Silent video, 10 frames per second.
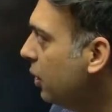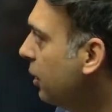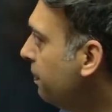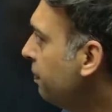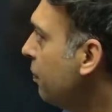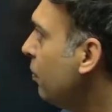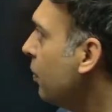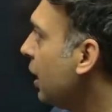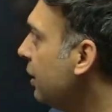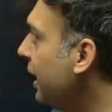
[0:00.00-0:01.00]
So
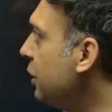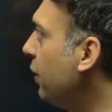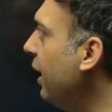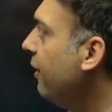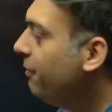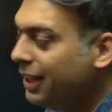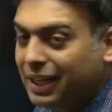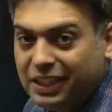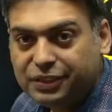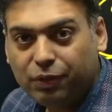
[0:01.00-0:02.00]
that's why
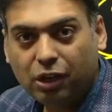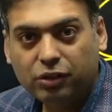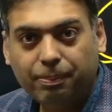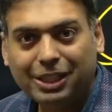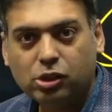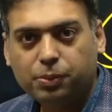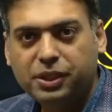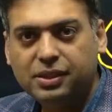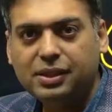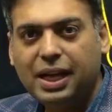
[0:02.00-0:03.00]
Finland is one of the best
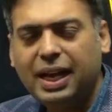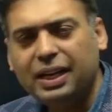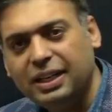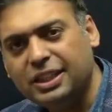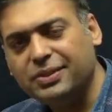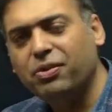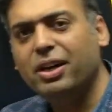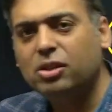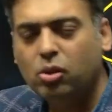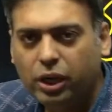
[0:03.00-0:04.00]
options, and it is
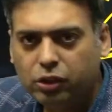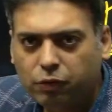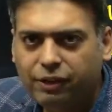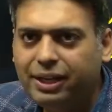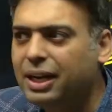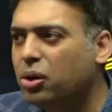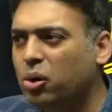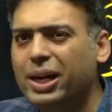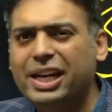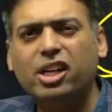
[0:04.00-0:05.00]
worth going to Finland
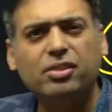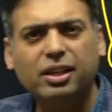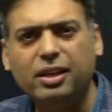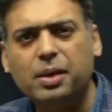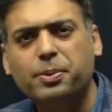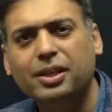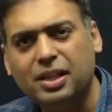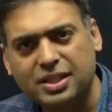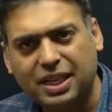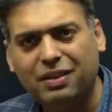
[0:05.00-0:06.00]
or any of the developed
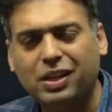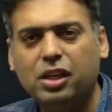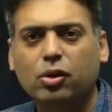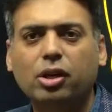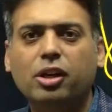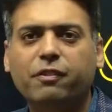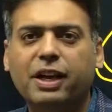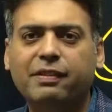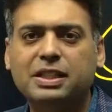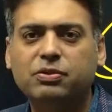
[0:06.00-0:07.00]
countries even in
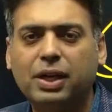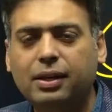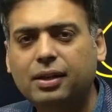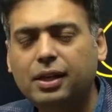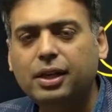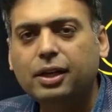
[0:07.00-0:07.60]
2025 as well.